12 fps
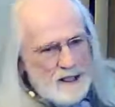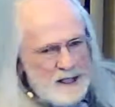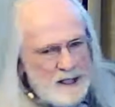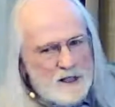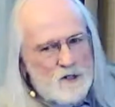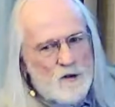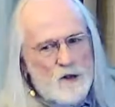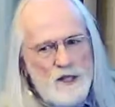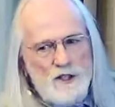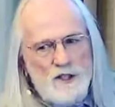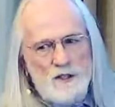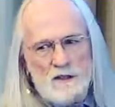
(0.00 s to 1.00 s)

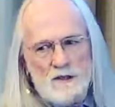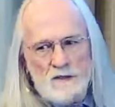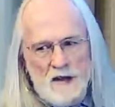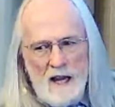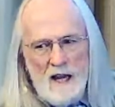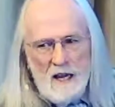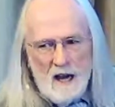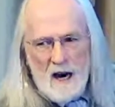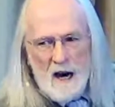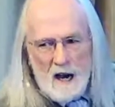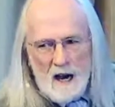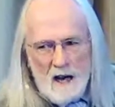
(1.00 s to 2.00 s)
integration of
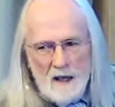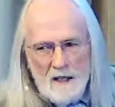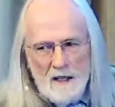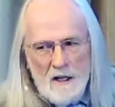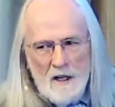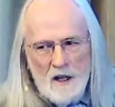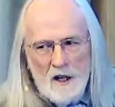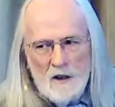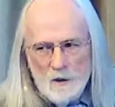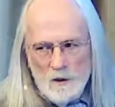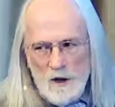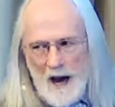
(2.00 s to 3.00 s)
AI
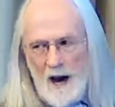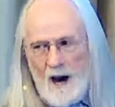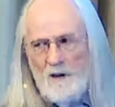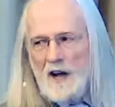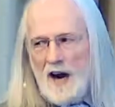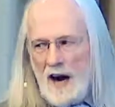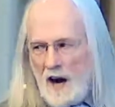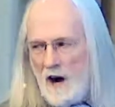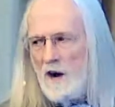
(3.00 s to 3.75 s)
throughout our